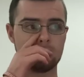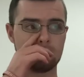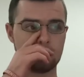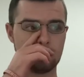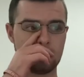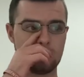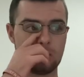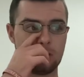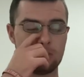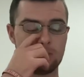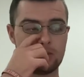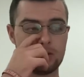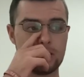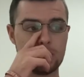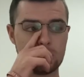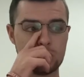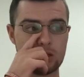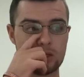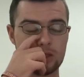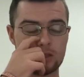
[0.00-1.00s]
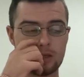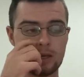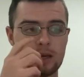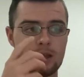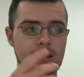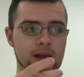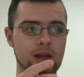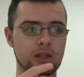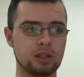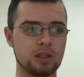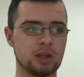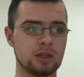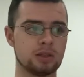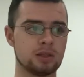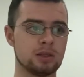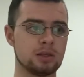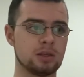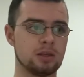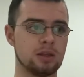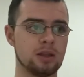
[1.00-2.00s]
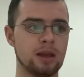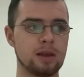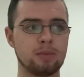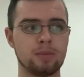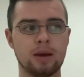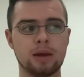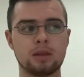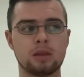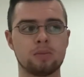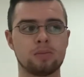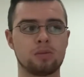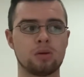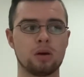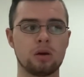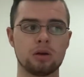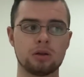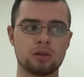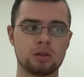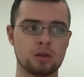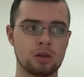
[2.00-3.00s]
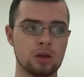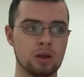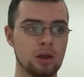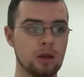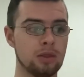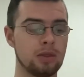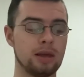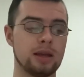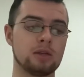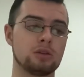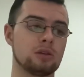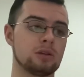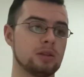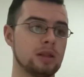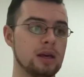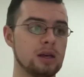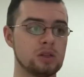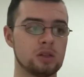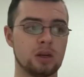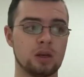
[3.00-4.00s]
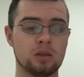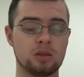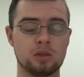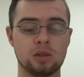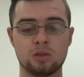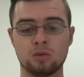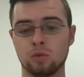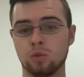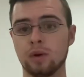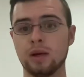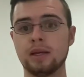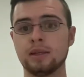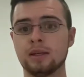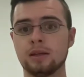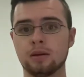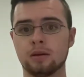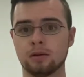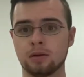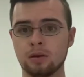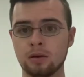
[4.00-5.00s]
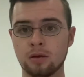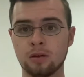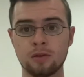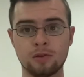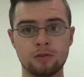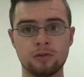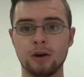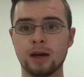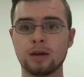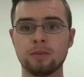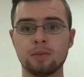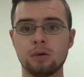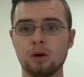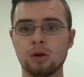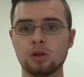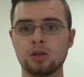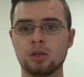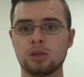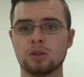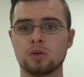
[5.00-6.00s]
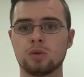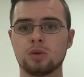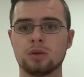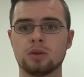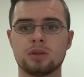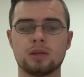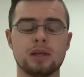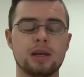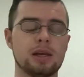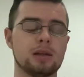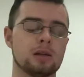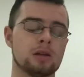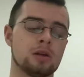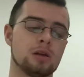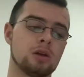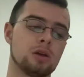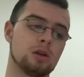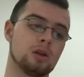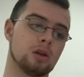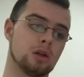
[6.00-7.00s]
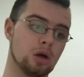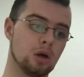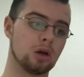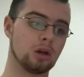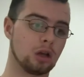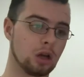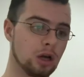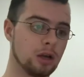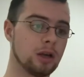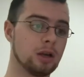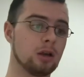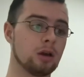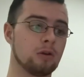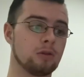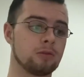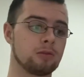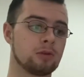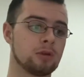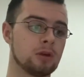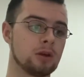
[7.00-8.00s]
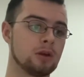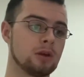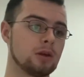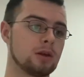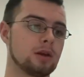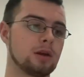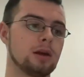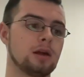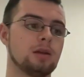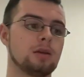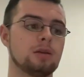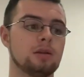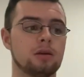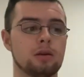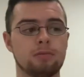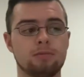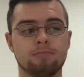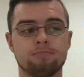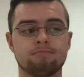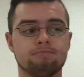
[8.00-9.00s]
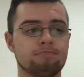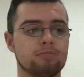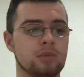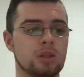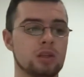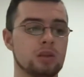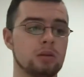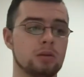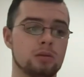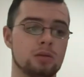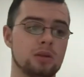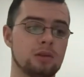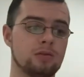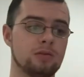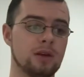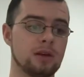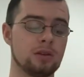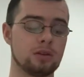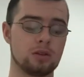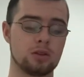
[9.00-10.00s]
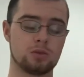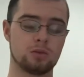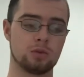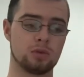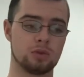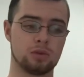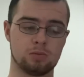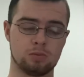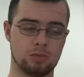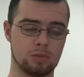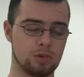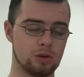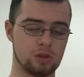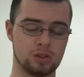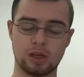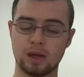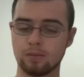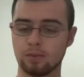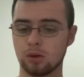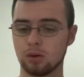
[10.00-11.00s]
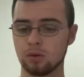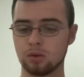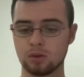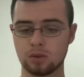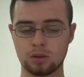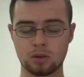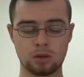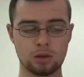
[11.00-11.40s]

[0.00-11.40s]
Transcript: you know, PSG take their chances and they paid the price. They took their chances, we didn't. Fine margins, once again, not good enough. And the defence was a shambles,